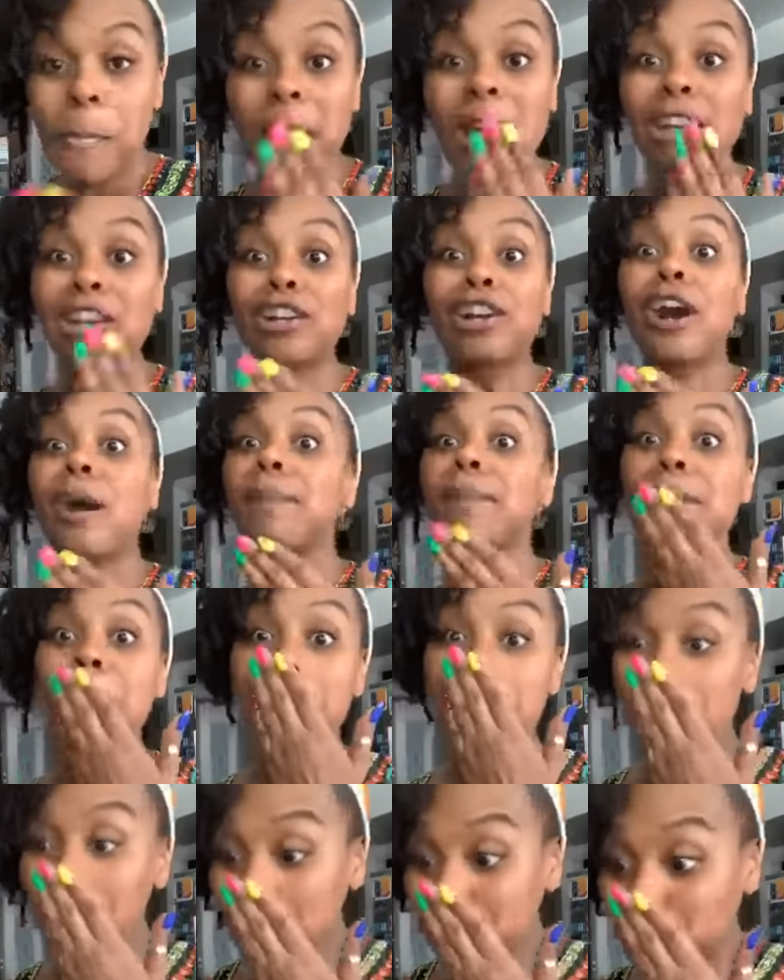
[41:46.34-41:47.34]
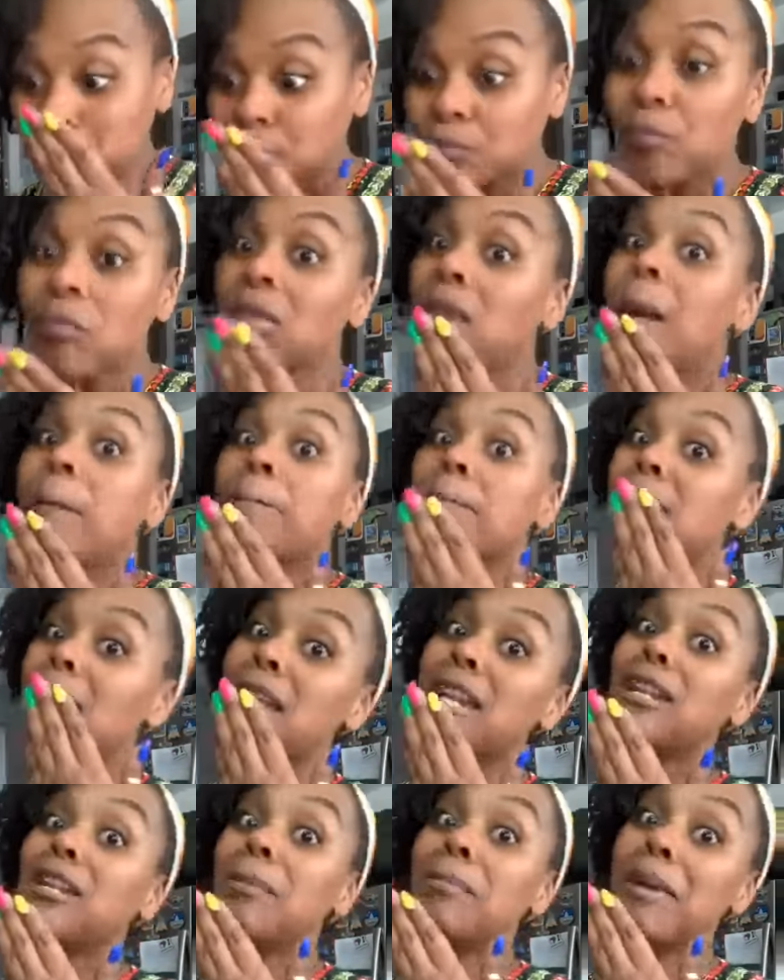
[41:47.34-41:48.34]
And they call me
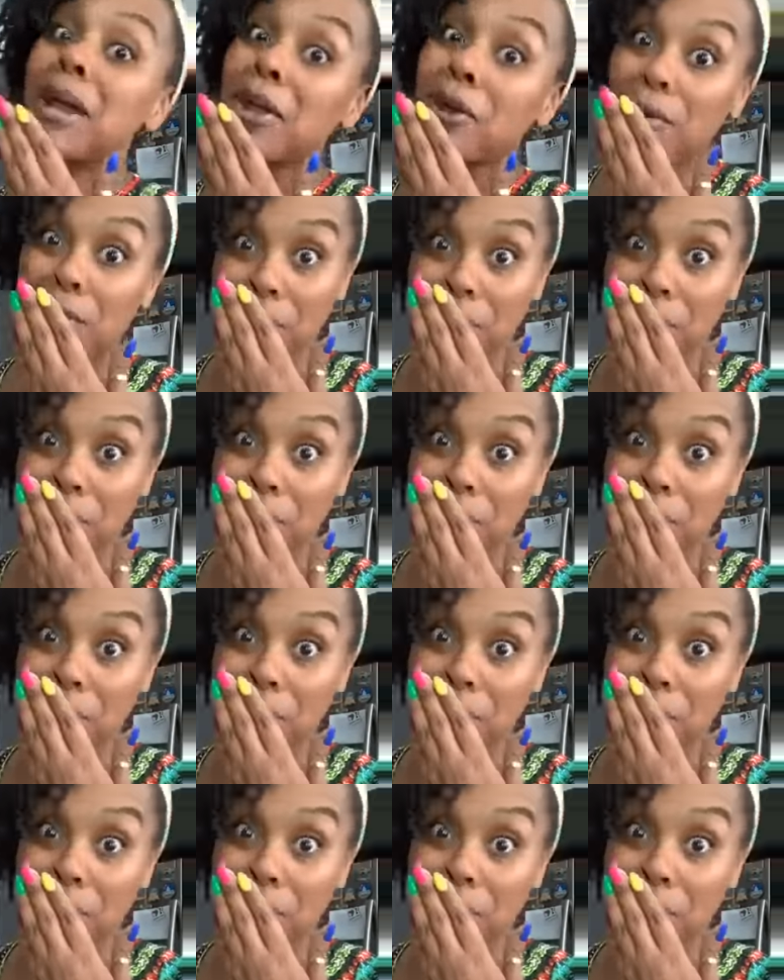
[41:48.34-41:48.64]
Petty LaBelle,